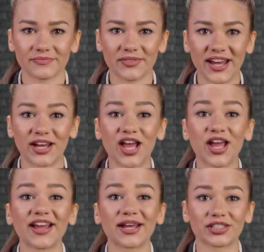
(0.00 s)
A
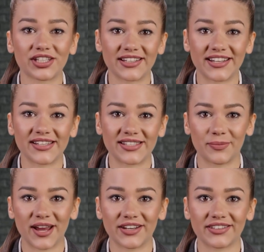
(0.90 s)
call option gives the
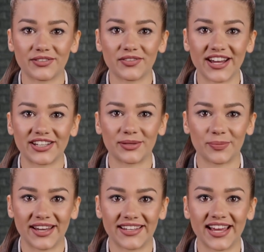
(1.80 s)
buyer the right to
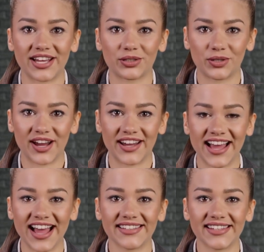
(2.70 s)
buy the underlying
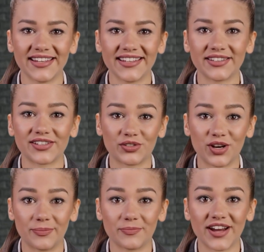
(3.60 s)
asset at the
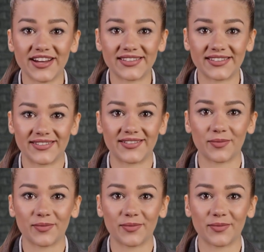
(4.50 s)
strike price,